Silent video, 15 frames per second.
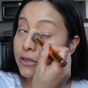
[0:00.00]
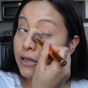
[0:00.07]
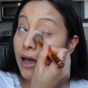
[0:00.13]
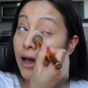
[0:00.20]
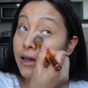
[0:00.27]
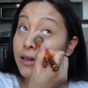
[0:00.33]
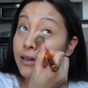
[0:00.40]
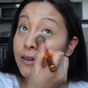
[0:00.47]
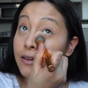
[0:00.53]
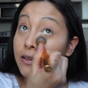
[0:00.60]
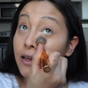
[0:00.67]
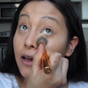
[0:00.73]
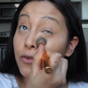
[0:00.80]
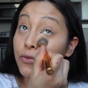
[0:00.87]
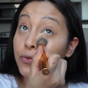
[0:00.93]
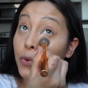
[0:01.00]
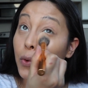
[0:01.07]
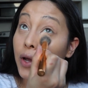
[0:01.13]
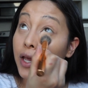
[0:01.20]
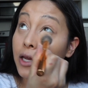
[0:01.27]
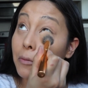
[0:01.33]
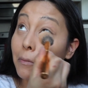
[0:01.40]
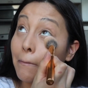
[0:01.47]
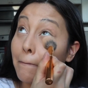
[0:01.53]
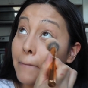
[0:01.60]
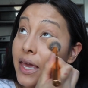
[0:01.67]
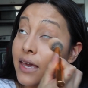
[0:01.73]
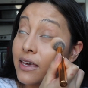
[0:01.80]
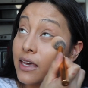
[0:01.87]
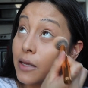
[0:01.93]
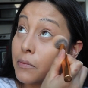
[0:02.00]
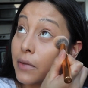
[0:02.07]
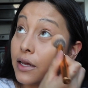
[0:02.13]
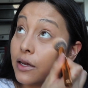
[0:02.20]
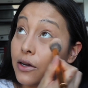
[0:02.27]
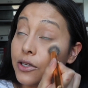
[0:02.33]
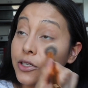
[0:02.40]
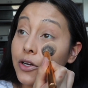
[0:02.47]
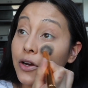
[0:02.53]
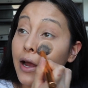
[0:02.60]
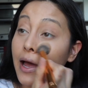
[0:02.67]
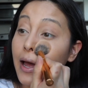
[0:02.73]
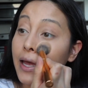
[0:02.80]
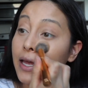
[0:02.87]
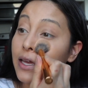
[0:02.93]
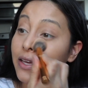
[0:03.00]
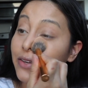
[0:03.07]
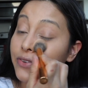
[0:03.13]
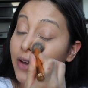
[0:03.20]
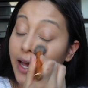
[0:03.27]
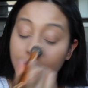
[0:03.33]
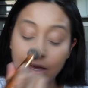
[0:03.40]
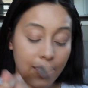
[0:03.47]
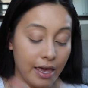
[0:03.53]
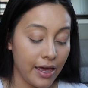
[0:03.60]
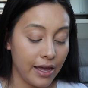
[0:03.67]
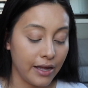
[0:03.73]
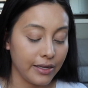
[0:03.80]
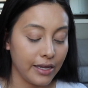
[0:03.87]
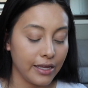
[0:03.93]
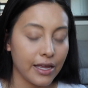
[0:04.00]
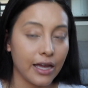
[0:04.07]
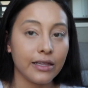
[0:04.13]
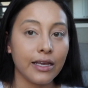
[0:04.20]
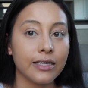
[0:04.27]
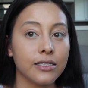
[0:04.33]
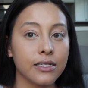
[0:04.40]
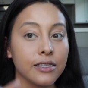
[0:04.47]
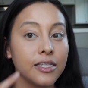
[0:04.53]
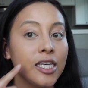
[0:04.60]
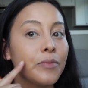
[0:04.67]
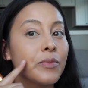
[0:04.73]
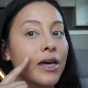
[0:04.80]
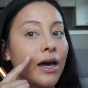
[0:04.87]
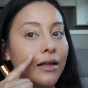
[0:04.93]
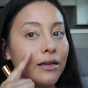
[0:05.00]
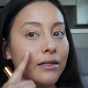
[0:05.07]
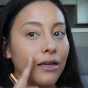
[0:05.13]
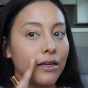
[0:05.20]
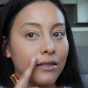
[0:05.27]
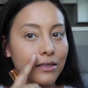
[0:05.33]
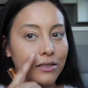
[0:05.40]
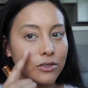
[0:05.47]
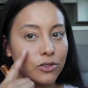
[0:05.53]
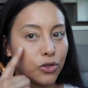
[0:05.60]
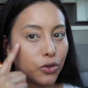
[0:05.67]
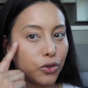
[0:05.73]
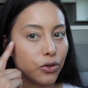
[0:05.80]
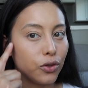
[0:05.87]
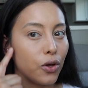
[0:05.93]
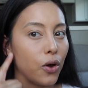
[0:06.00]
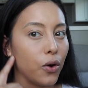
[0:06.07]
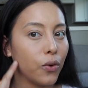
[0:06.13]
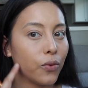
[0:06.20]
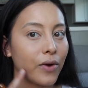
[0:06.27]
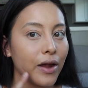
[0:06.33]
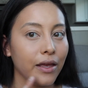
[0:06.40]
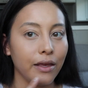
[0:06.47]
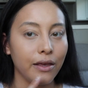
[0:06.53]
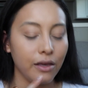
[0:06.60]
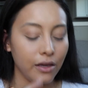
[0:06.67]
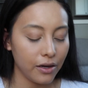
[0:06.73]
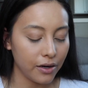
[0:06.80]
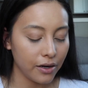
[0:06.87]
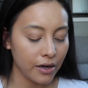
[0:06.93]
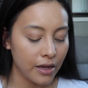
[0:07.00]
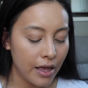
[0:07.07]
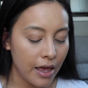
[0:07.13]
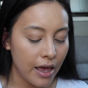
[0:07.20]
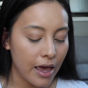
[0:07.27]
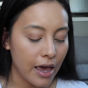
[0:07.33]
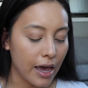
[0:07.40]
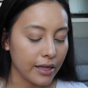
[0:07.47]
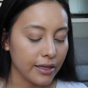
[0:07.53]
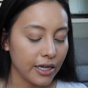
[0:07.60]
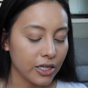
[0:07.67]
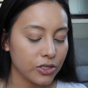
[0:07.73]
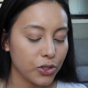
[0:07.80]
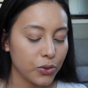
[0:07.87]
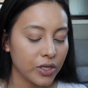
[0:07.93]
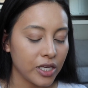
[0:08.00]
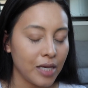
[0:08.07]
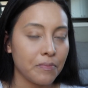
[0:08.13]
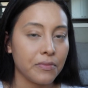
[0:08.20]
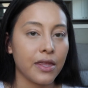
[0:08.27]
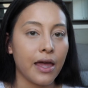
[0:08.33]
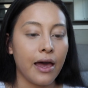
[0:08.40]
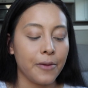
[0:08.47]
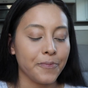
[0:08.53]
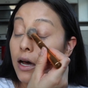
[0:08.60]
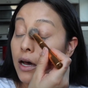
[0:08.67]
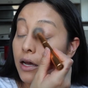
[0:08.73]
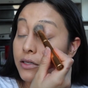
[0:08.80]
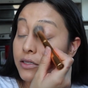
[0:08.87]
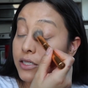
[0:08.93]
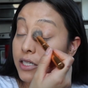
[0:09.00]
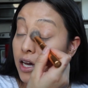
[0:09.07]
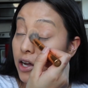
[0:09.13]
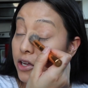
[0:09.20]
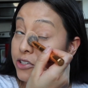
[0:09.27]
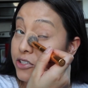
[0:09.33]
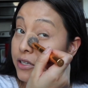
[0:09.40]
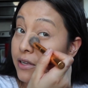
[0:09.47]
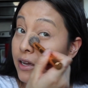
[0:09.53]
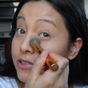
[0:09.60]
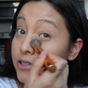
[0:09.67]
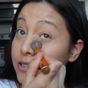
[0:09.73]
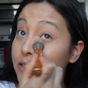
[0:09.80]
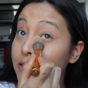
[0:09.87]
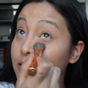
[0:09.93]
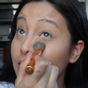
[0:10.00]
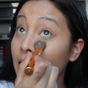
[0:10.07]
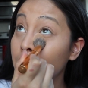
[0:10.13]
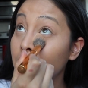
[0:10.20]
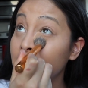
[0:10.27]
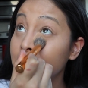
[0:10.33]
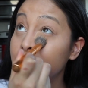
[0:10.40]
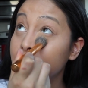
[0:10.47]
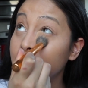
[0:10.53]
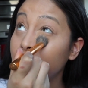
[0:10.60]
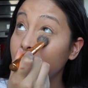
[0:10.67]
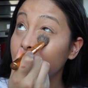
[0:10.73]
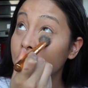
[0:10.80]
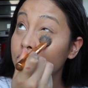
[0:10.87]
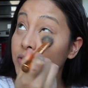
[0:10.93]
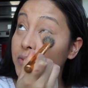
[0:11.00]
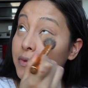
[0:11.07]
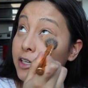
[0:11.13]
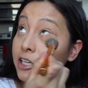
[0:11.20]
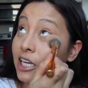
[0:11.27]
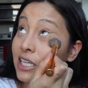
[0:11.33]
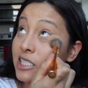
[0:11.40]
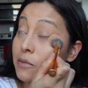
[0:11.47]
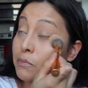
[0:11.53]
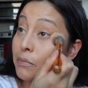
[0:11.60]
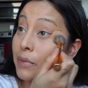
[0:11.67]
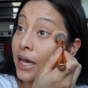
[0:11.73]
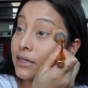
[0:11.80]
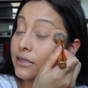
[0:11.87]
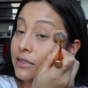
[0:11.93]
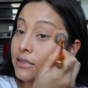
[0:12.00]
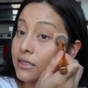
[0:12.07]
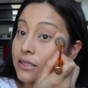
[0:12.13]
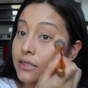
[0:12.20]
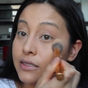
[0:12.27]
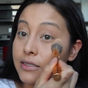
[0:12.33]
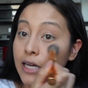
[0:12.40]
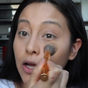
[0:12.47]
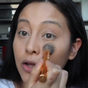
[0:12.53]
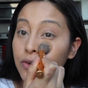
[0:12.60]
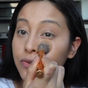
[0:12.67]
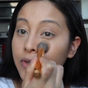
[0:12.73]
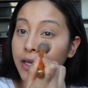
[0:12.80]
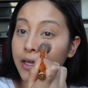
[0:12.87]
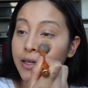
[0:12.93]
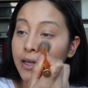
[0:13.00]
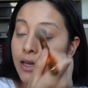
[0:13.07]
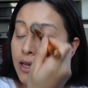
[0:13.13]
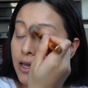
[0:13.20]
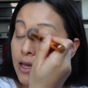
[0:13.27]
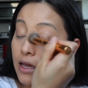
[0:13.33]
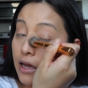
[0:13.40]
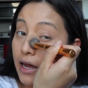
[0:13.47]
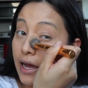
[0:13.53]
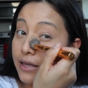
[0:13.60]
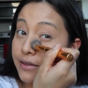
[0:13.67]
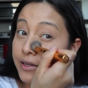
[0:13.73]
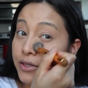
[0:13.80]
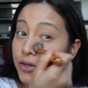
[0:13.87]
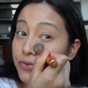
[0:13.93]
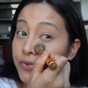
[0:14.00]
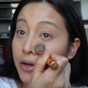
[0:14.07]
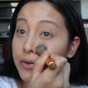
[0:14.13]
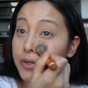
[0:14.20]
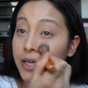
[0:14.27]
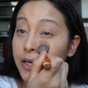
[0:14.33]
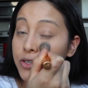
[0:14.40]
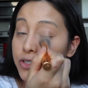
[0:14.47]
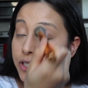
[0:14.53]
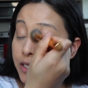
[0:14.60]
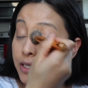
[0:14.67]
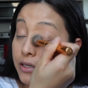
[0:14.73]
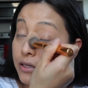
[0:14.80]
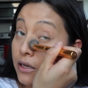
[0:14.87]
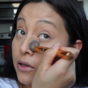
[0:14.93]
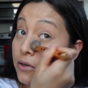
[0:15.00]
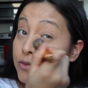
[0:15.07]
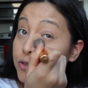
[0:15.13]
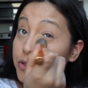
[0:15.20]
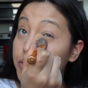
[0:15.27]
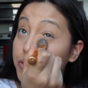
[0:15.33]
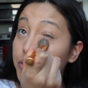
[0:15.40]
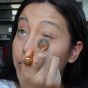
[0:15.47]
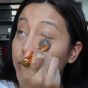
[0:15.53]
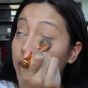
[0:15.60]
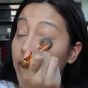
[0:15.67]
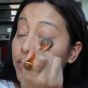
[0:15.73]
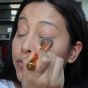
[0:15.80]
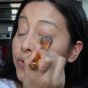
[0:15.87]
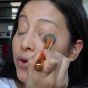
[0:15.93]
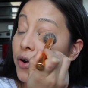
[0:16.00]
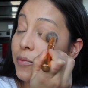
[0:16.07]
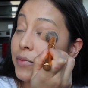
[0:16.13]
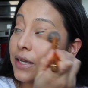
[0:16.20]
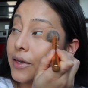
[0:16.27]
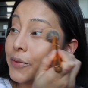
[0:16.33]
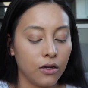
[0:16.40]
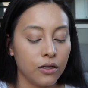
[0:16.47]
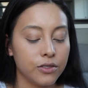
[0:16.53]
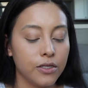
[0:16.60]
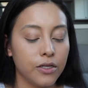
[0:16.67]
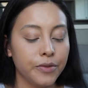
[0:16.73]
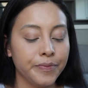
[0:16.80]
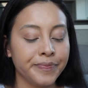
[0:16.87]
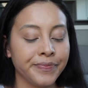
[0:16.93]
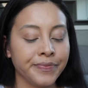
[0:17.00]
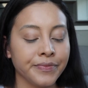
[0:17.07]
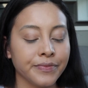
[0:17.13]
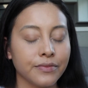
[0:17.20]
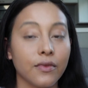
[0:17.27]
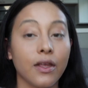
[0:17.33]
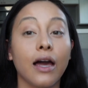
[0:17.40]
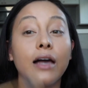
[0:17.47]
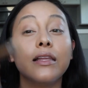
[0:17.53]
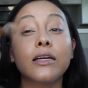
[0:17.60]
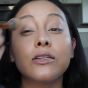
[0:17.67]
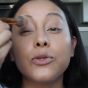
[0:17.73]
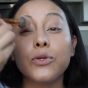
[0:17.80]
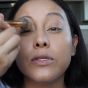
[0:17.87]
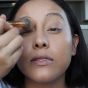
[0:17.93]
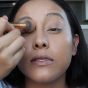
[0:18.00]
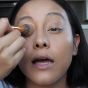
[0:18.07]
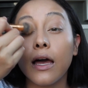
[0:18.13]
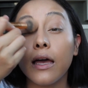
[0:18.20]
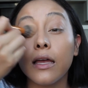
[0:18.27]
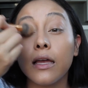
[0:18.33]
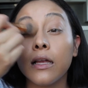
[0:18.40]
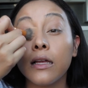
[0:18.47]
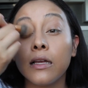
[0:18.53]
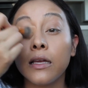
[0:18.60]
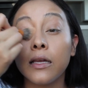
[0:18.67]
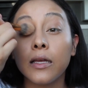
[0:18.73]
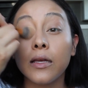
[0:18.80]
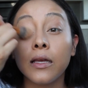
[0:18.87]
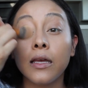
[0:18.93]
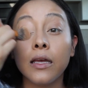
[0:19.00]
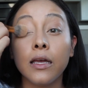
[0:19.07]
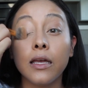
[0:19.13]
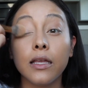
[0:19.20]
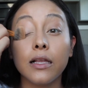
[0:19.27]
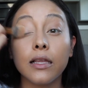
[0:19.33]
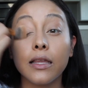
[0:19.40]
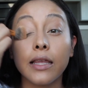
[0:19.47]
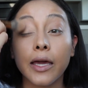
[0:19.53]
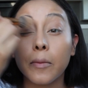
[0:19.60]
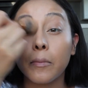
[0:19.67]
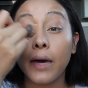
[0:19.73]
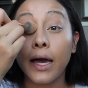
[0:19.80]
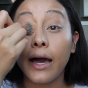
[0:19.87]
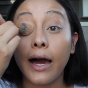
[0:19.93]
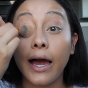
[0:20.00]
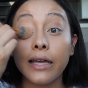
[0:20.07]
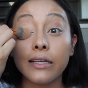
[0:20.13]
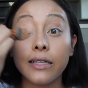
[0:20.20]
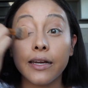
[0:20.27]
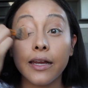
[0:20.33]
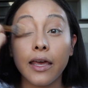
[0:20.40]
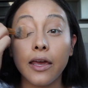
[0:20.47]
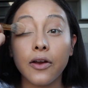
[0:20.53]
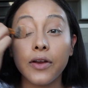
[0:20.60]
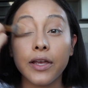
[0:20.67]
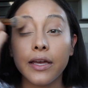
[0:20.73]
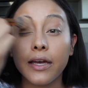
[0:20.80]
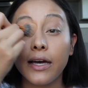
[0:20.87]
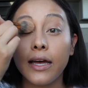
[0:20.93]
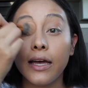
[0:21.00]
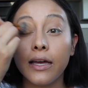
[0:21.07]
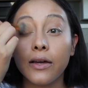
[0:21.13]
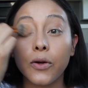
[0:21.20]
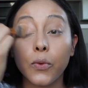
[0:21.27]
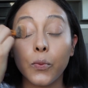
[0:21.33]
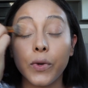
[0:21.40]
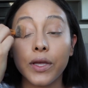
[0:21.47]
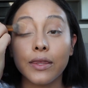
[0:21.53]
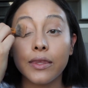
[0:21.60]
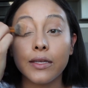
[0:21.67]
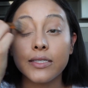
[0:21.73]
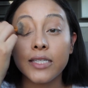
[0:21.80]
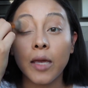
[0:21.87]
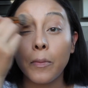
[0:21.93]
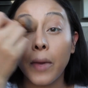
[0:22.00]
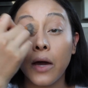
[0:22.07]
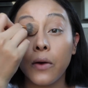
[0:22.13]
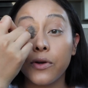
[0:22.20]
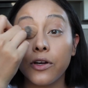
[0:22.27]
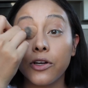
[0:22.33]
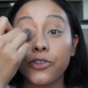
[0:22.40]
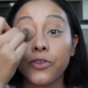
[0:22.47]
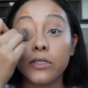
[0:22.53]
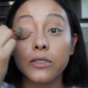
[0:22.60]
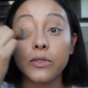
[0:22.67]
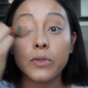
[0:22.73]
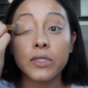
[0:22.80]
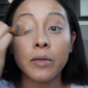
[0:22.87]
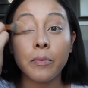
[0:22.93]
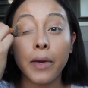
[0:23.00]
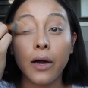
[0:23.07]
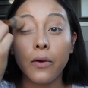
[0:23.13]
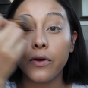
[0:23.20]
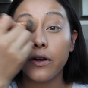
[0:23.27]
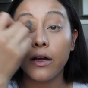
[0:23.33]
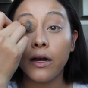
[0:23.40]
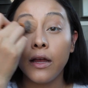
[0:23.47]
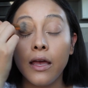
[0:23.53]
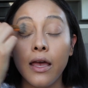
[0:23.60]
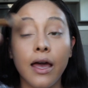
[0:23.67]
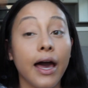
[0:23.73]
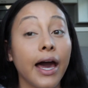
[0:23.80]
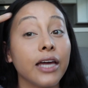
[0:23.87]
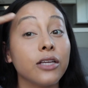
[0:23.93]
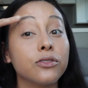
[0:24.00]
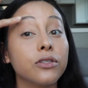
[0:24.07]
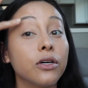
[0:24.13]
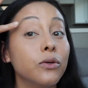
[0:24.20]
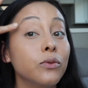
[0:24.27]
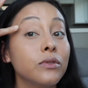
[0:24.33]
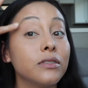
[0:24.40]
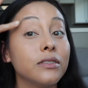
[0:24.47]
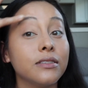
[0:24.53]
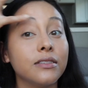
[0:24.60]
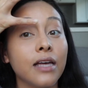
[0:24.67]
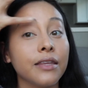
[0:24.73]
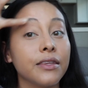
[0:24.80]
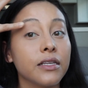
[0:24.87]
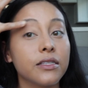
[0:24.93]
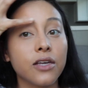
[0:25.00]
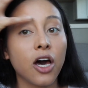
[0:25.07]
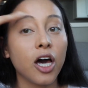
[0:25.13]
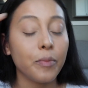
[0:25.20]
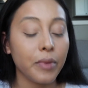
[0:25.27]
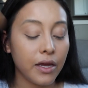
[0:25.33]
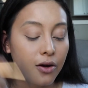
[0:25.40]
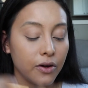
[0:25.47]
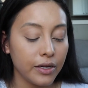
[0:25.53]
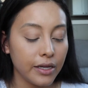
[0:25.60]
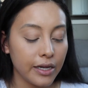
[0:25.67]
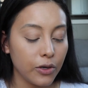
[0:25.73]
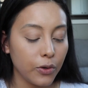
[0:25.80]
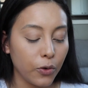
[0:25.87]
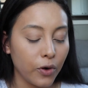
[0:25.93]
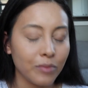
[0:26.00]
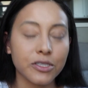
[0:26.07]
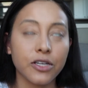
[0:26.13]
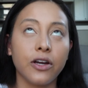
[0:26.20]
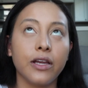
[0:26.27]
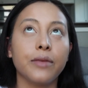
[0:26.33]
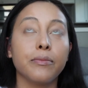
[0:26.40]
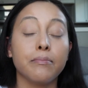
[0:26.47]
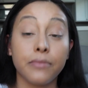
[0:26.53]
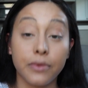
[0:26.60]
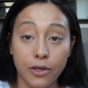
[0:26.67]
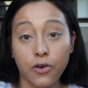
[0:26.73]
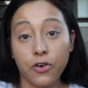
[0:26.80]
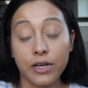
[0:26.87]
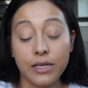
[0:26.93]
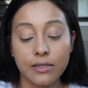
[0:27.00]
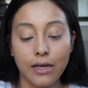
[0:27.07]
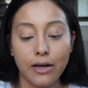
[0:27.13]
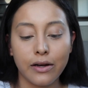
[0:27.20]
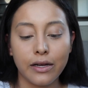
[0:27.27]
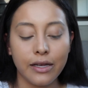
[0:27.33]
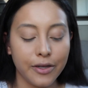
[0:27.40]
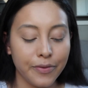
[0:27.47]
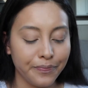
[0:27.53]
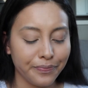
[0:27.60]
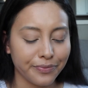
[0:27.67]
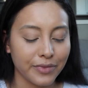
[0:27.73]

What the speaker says: I avoid baking my under eye if I can, and I like to keep kind of like this glow right here. I like to keep that untouched, and I just like my skin to be its best self, and I let the foundation do the work for me. Also, I like to set like my eyelid area with the same powder, translucent powder. I don't set the top area, or I'm sorry, the crease area.